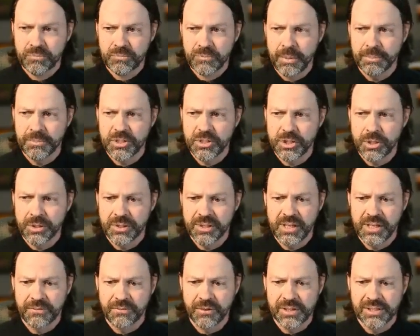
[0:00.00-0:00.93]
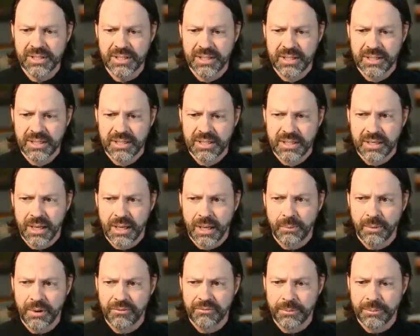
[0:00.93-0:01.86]
let me show you the difference. I
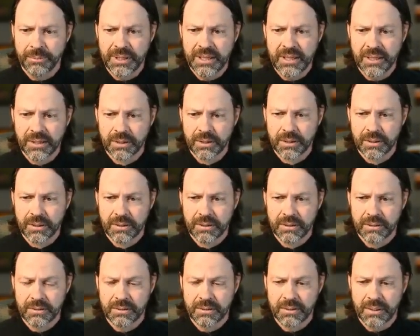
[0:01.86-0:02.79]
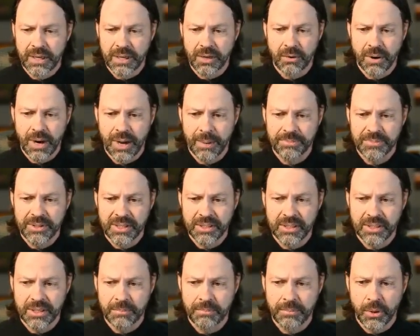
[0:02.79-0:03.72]
went from here, I cropped it
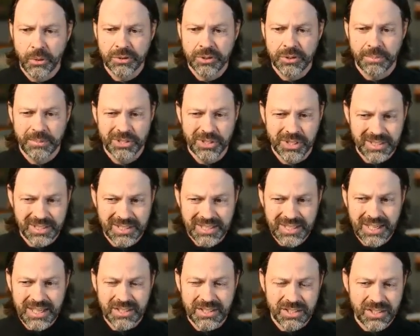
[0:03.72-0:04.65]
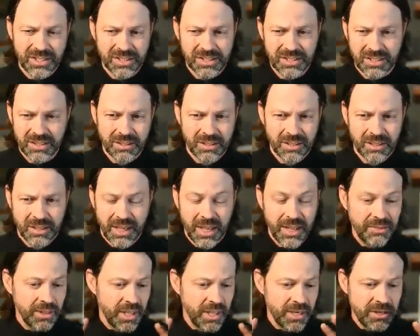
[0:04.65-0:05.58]
and composed it, but you can see it's just,
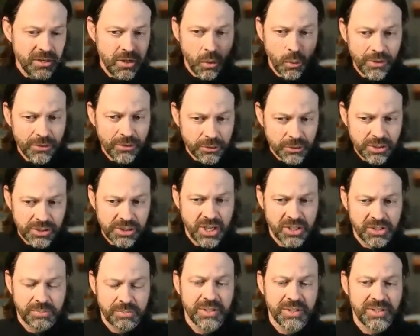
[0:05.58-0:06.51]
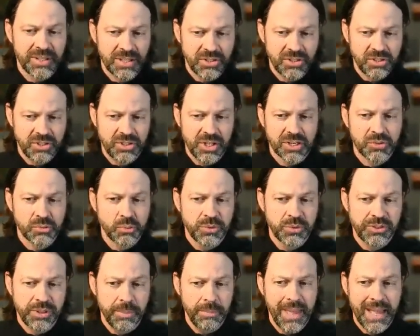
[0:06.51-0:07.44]
and, and no other adjustments. That's just
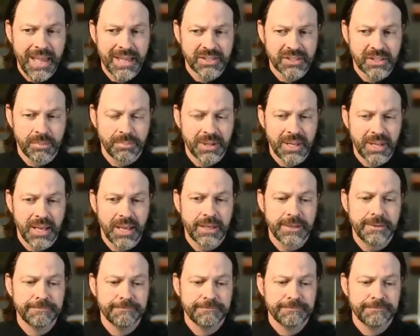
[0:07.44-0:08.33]
with the mask applied.